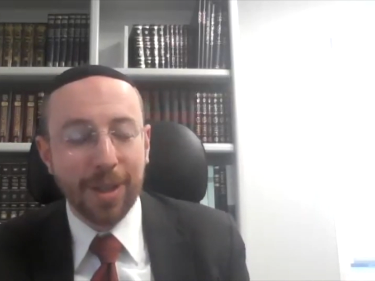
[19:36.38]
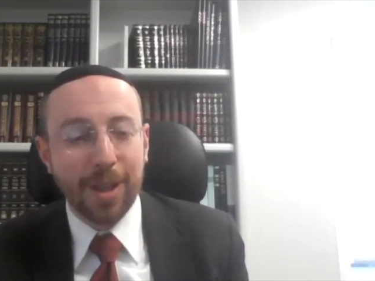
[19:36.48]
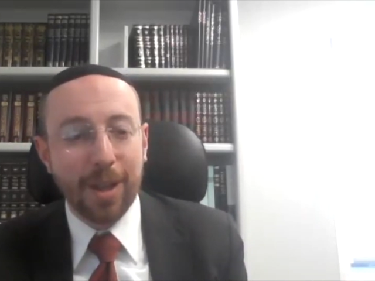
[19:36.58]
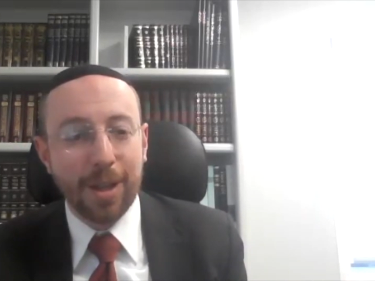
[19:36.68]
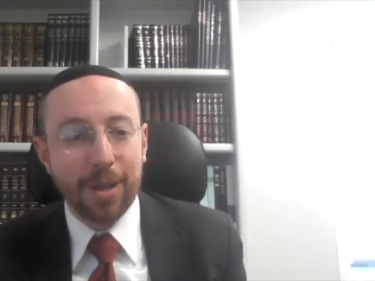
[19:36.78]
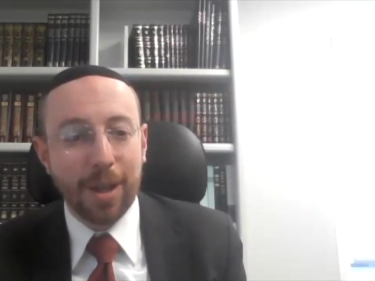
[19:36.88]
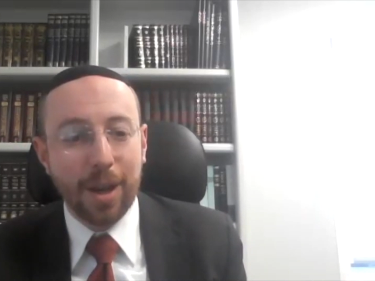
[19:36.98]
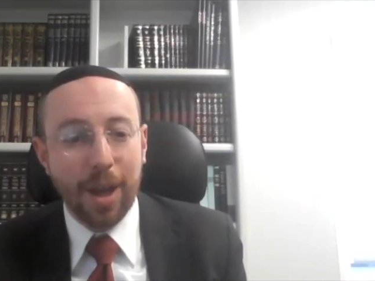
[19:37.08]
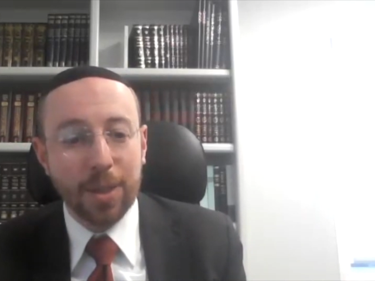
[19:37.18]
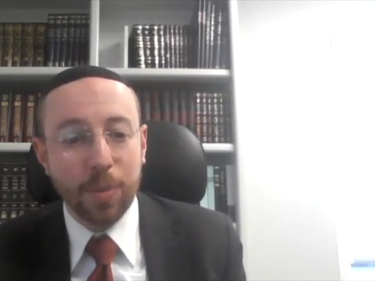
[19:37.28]
in in
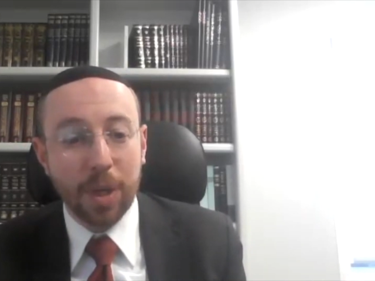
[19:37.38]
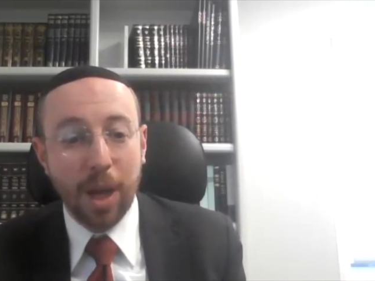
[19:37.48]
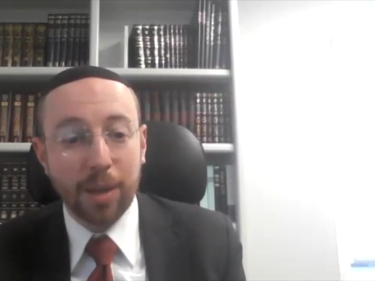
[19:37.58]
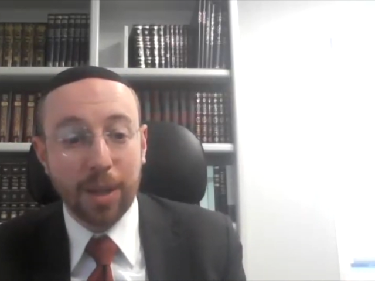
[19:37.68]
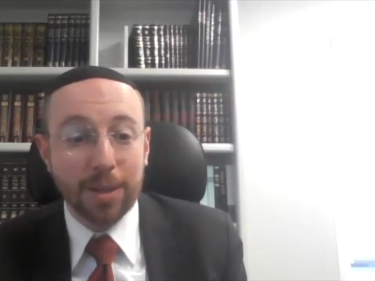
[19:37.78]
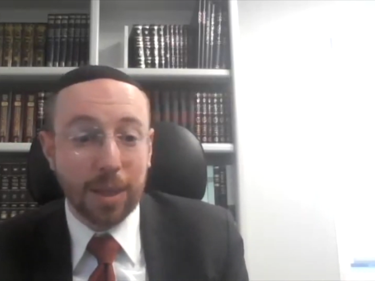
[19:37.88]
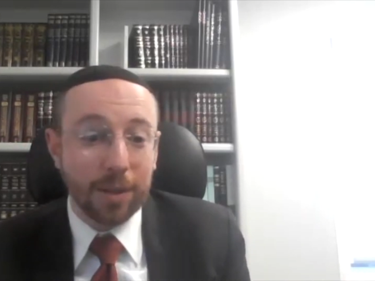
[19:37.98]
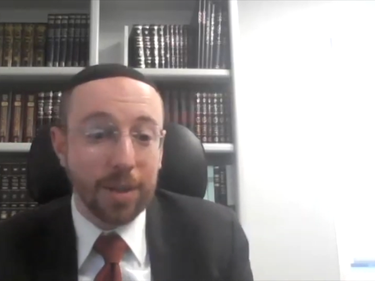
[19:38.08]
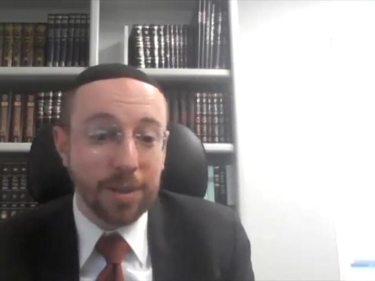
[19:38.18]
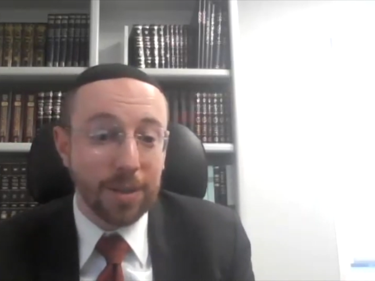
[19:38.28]
a hesped context, and it
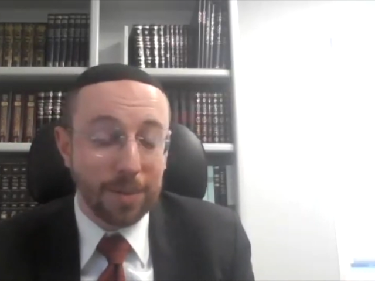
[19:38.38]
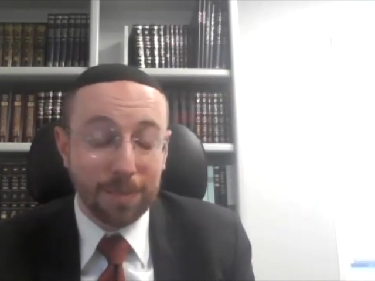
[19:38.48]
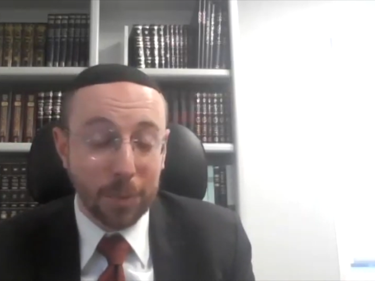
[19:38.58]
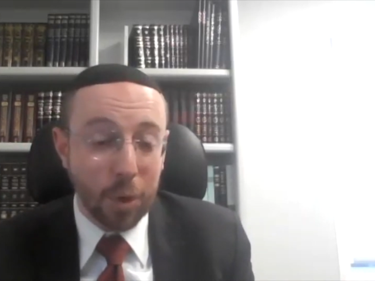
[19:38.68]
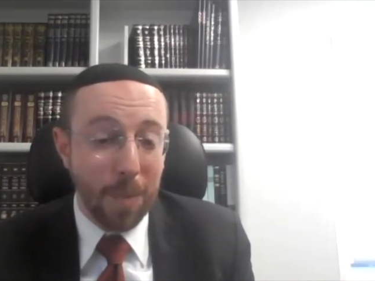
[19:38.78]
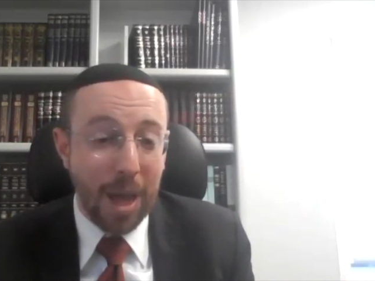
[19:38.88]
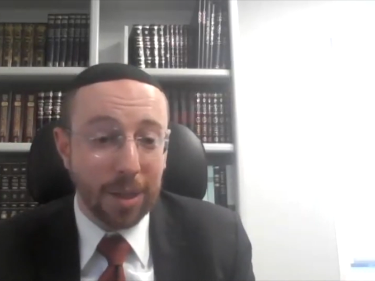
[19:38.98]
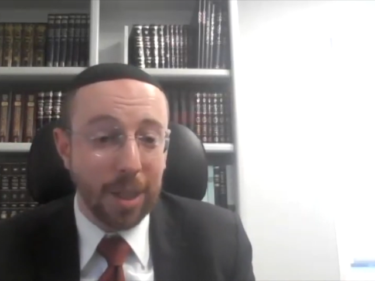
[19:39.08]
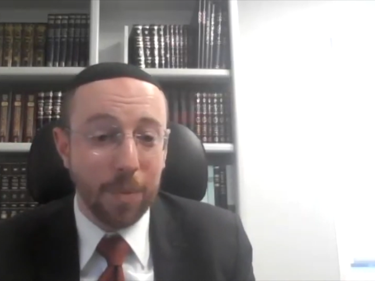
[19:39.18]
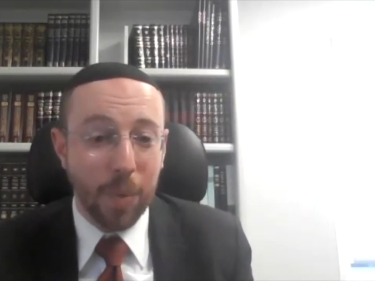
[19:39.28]
does
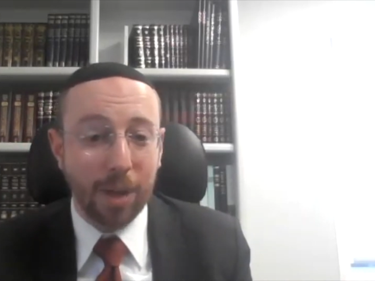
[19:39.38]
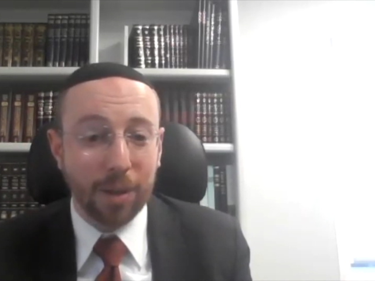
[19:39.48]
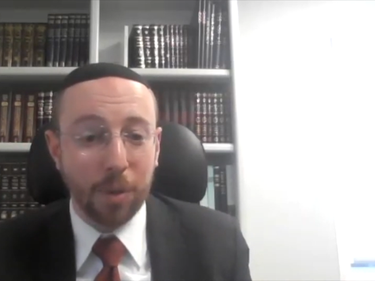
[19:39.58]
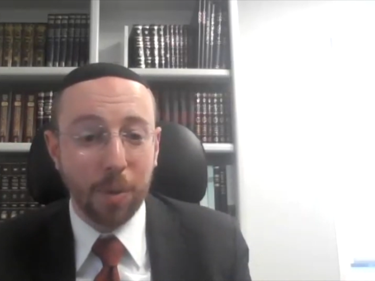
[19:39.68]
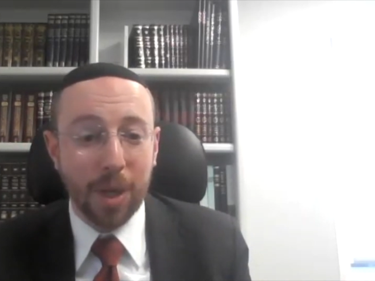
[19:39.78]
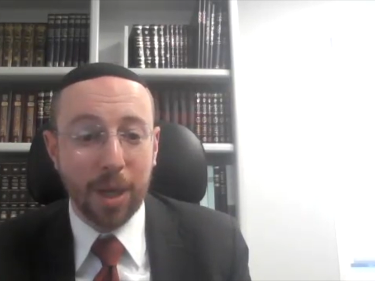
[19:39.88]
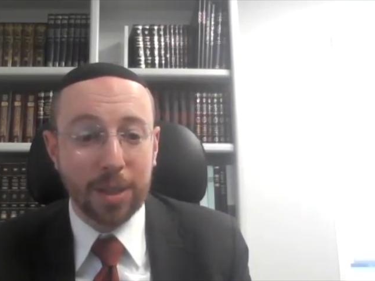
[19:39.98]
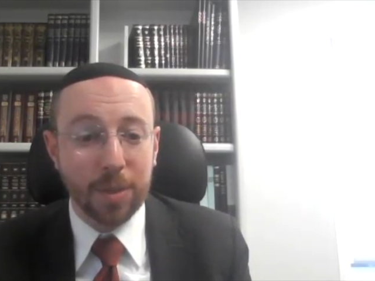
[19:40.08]
dramatically impact the way I